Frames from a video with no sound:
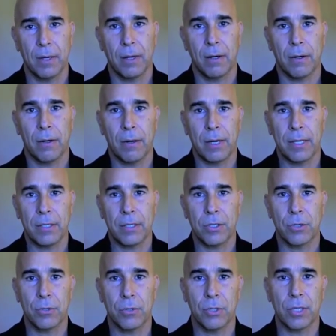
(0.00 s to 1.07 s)
All right,
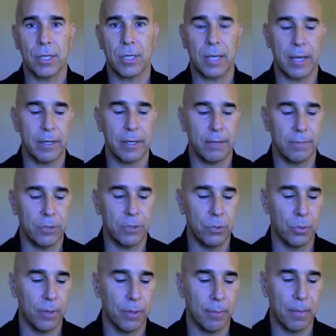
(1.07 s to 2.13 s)
so just to kind of
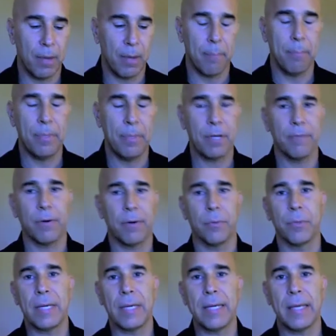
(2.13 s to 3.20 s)
do a bit of
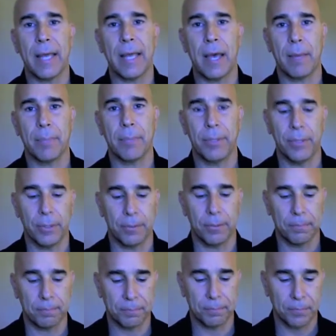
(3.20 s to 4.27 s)
a recap here,
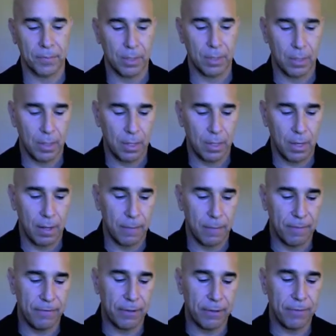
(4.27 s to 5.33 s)
the
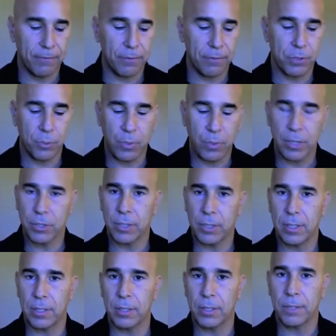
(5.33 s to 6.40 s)
very first question
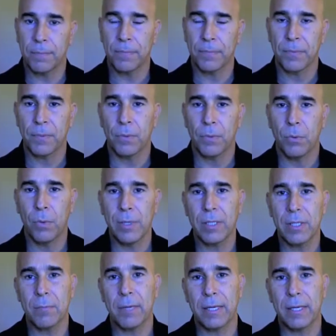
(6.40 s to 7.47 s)
is, what is
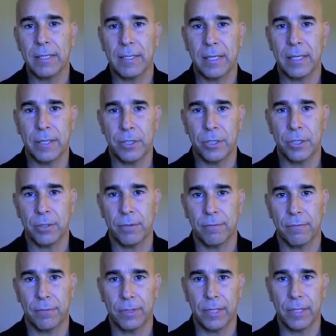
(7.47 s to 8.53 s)
my intention
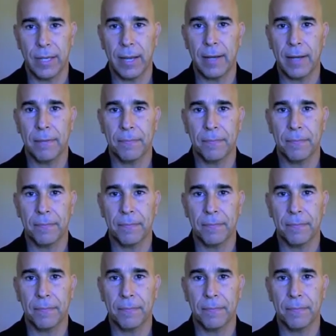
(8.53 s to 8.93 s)
for today?